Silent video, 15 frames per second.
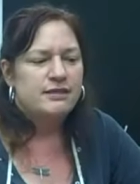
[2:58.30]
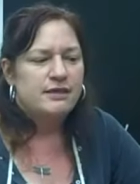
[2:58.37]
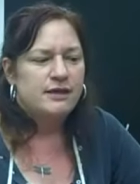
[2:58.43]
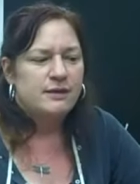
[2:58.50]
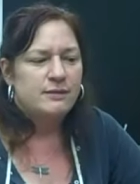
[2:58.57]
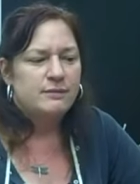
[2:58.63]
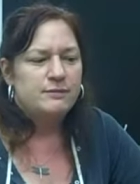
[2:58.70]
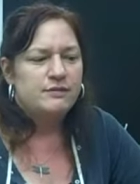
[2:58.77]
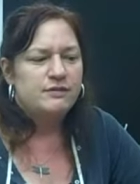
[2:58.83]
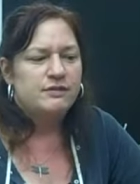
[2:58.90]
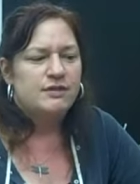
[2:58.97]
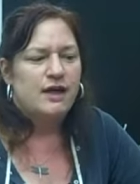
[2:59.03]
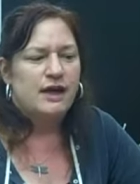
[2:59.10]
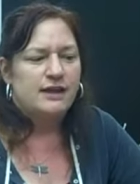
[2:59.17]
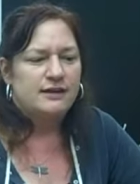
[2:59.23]
the
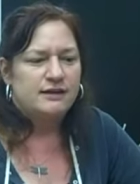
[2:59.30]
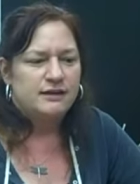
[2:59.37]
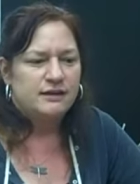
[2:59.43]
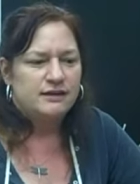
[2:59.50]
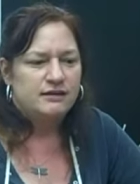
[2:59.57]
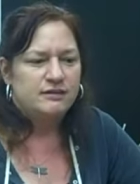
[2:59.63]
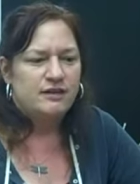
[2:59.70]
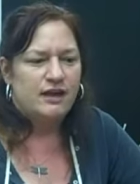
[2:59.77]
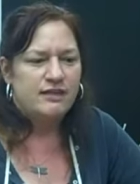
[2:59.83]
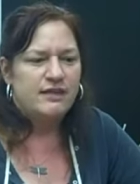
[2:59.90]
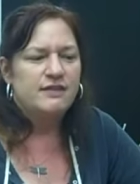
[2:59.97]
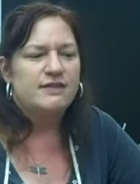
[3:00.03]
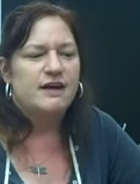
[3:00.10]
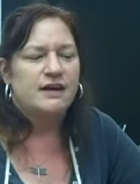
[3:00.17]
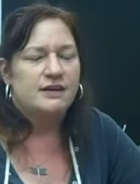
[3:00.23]
themes, the ideas, I
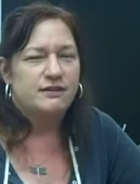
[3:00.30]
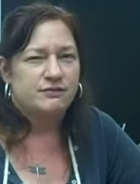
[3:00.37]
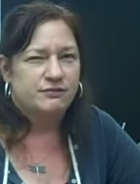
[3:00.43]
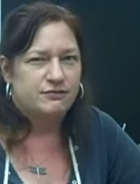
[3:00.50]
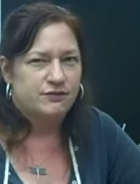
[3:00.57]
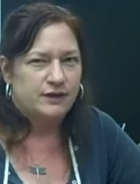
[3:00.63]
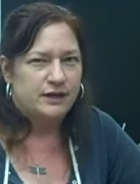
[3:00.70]
think the idea of